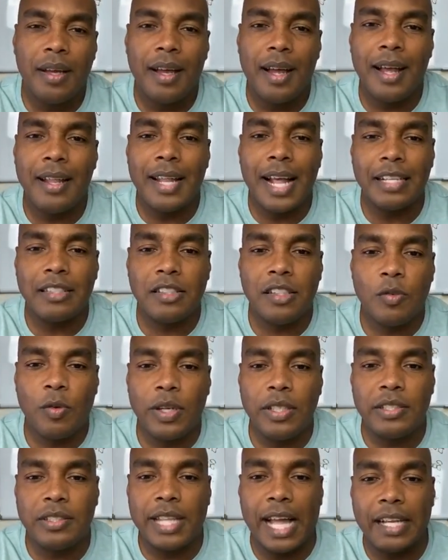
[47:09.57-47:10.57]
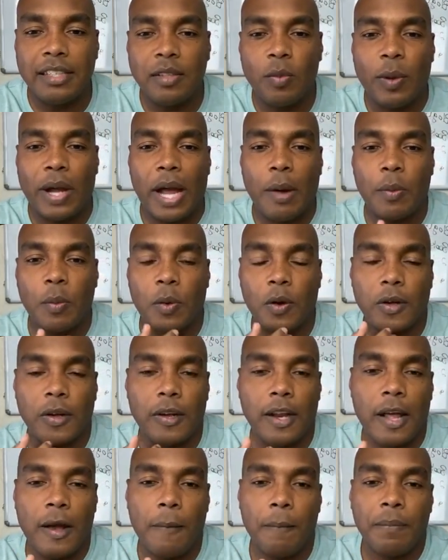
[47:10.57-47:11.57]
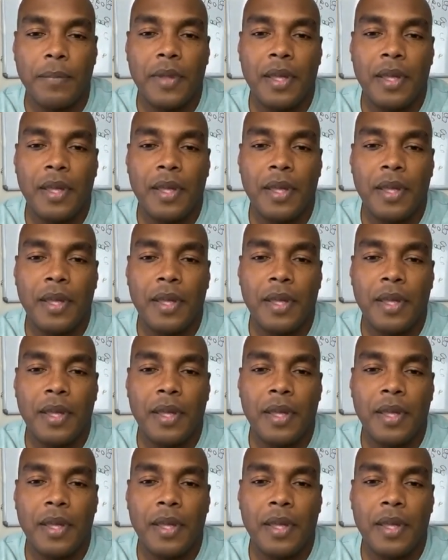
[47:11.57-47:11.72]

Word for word: and that's the reason. That's the way I work it out.